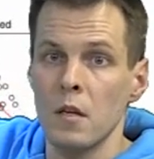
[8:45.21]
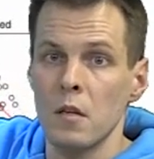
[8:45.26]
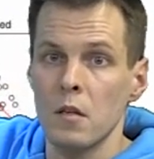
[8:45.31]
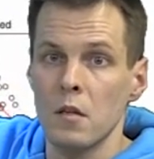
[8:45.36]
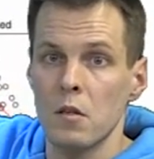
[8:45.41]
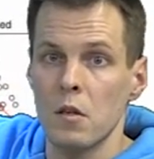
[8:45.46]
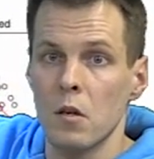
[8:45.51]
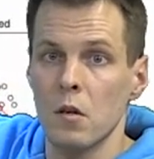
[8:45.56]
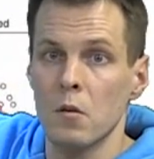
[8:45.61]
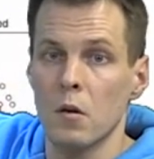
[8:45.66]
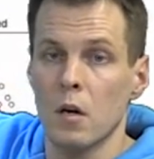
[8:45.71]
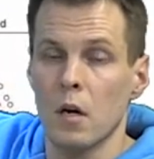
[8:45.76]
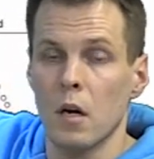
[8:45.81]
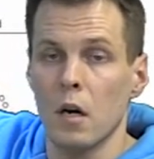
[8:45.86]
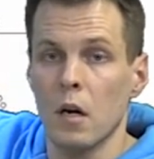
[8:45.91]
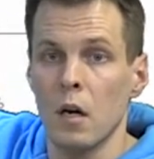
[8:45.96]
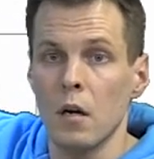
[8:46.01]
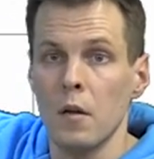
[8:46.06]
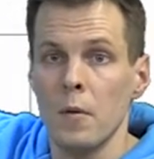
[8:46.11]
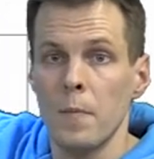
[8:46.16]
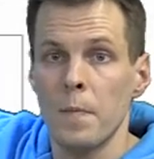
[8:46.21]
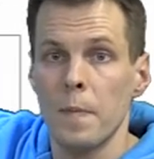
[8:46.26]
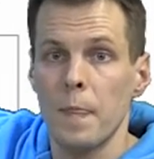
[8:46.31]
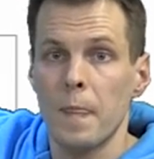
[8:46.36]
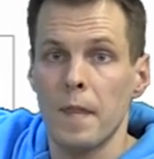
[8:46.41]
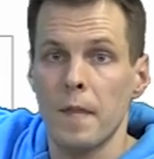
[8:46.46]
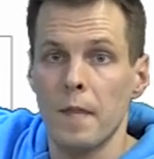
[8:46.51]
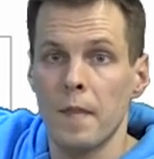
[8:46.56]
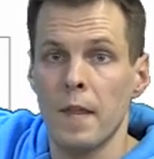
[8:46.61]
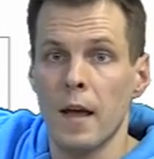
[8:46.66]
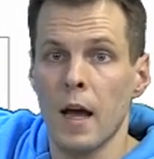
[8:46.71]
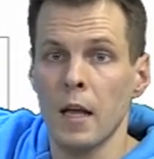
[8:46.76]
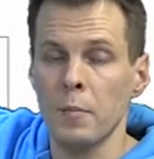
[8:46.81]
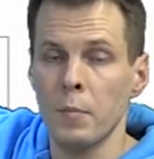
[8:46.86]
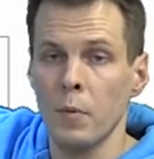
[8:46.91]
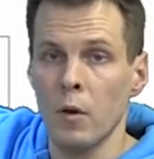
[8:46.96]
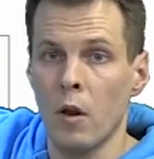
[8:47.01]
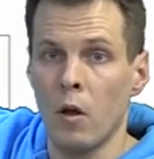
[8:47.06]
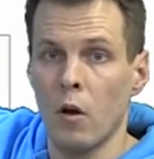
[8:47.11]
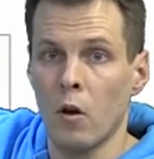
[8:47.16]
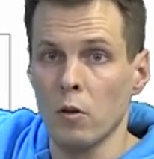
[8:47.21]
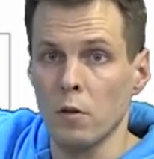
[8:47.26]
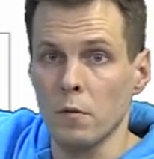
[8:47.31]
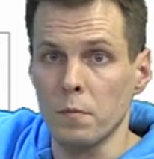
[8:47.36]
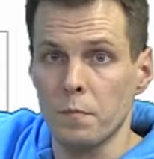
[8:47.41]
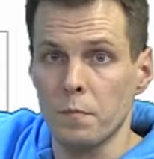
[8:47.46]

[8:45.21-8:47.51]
So that plot